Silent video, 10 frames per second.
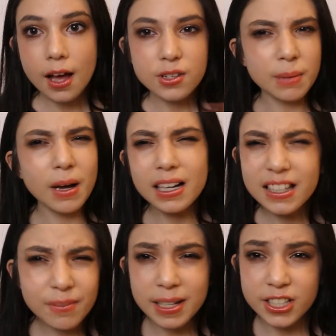So I'm not going to
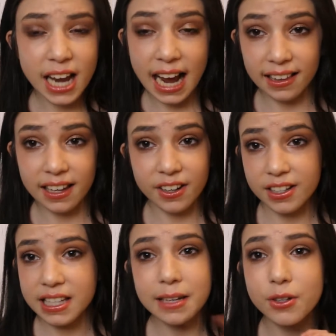even mention eyeliner
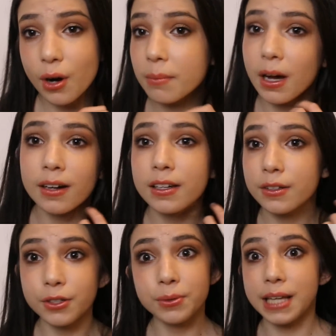because I know I'm not going to
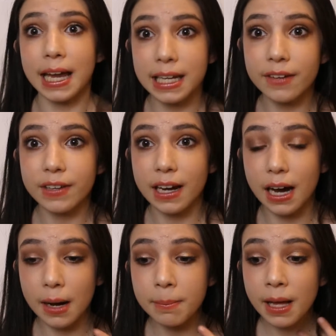use any of it
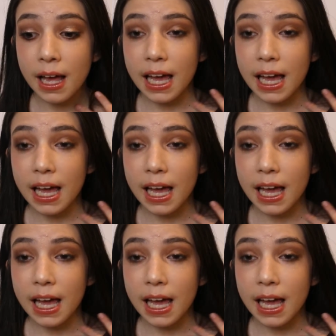up.